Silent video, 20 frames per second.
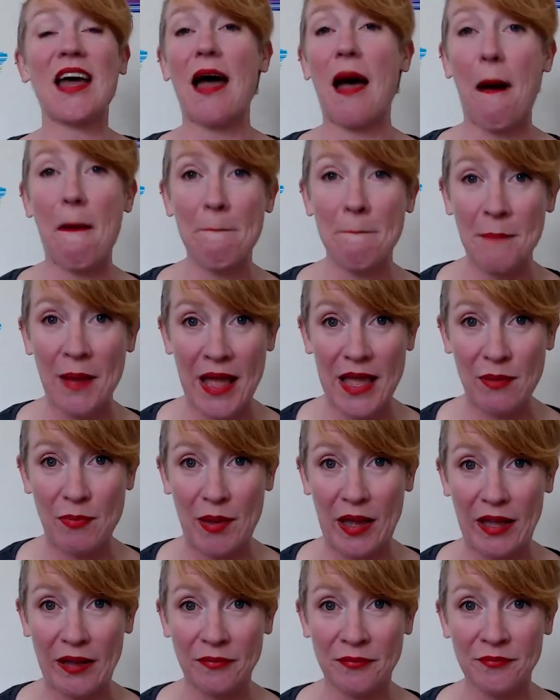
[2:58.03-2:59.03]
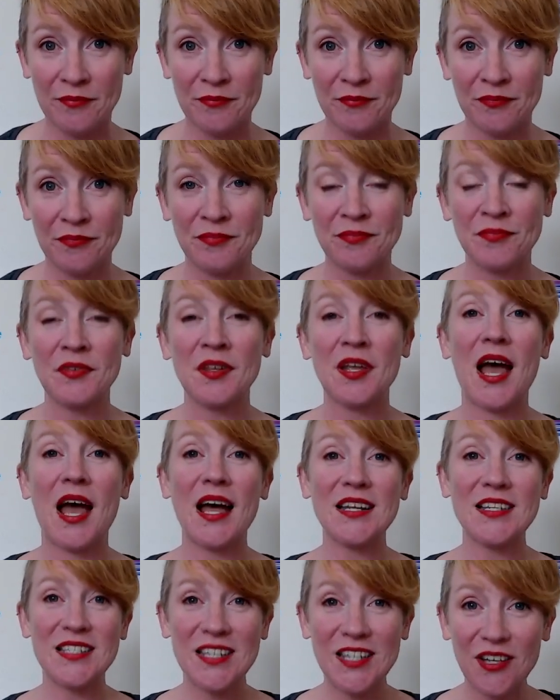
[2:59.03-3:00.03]
a maybe.
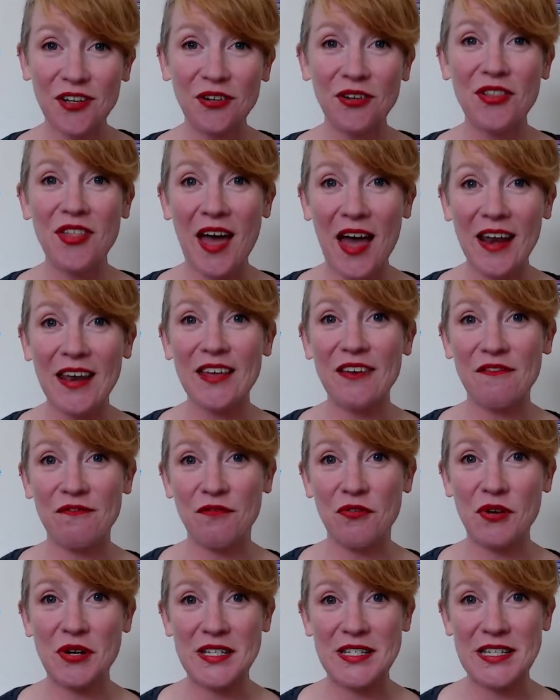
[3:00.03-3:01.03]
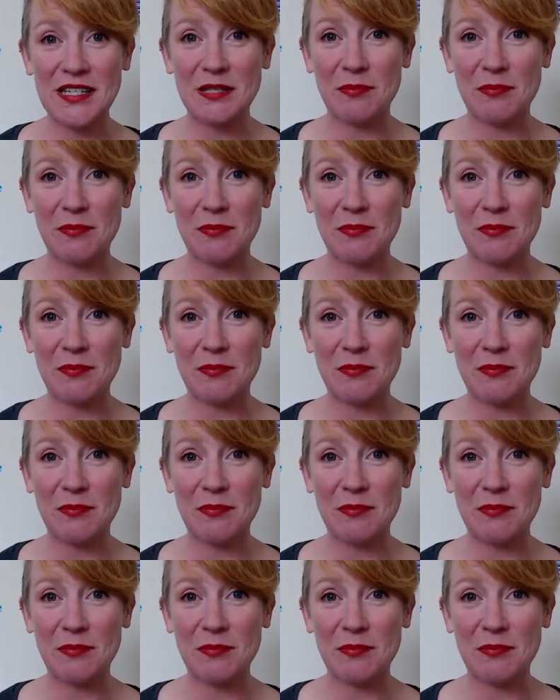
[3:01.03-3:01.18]
Until that invoice is